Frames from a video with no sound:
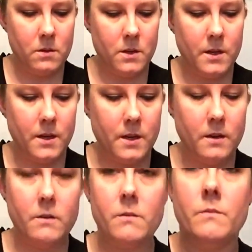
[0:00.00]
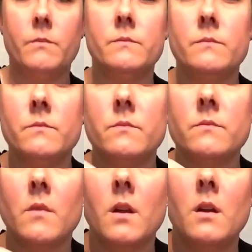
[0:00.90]
There you go.
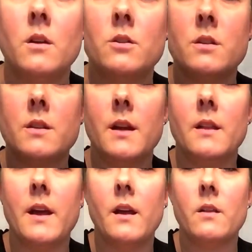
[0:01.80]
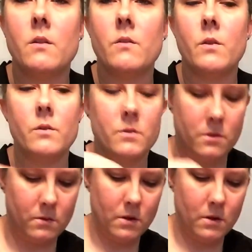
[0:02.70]
Just like that, a little rose.